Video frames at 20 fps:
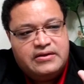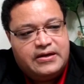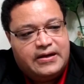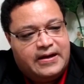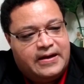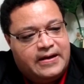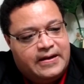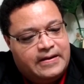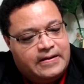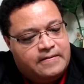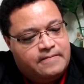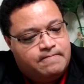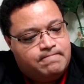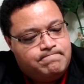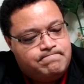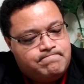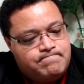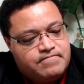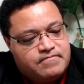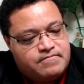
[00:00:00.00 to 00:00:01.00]

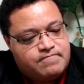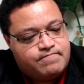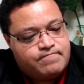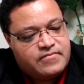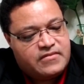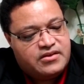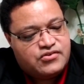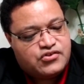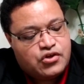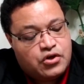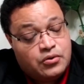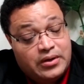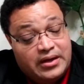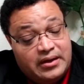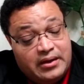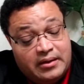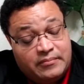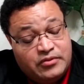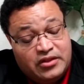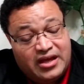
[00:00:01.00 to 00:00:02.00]

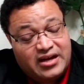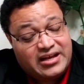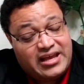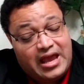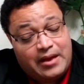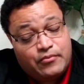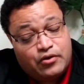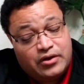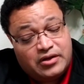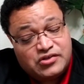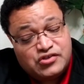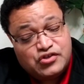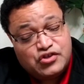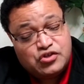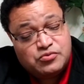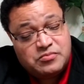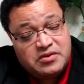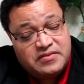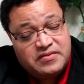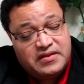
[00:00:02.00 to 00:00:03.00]
Not a camera,
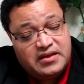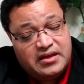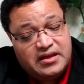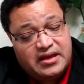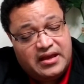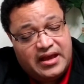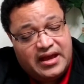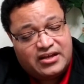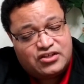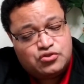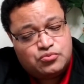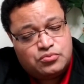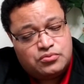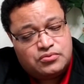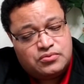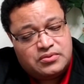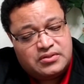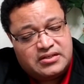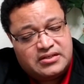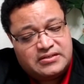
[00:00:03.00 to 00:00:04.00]
excuse me, the
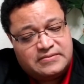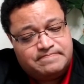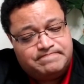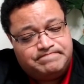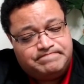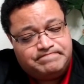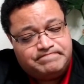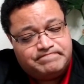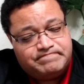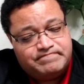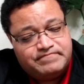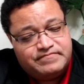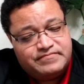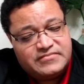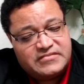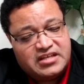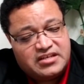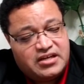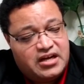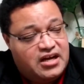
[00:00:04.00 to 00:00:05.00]
actual.
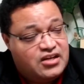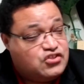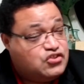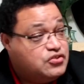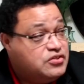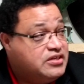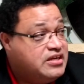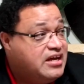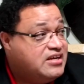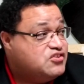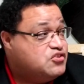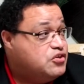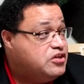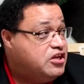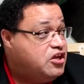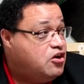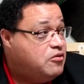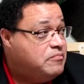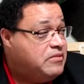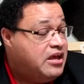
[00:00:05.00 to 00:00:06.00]
Gosh, guys, you can
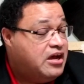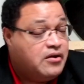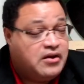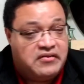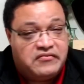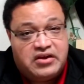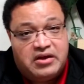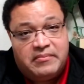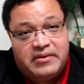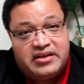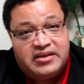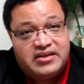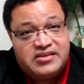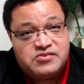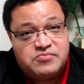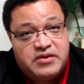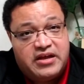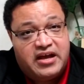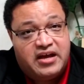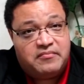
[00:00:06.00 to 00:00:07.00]
help me out. I've got my
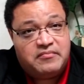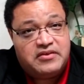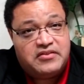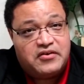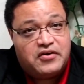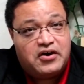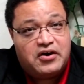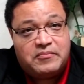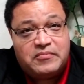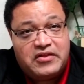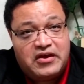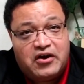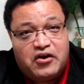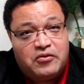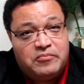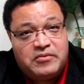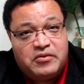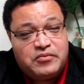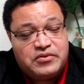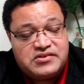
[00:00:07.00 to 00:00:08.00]
kids behind me. They'll
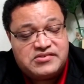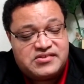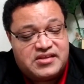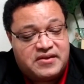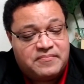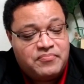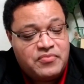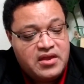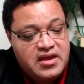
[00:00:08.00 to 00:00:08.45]
help me with this thing.